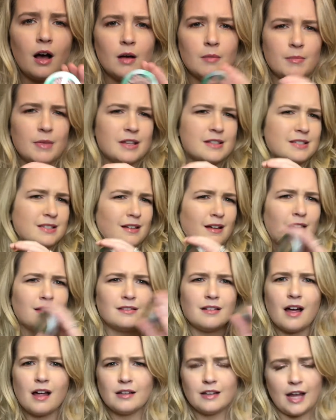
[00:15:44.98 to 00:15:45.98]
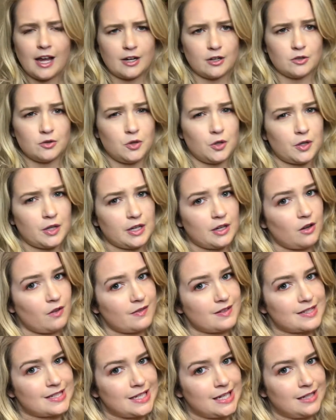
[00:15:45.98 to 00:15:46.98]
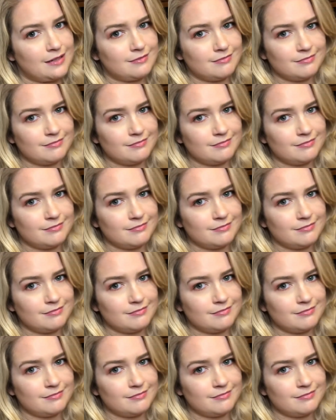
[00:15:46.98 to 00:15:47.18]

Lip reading: It's a lot lighter looking on the skin.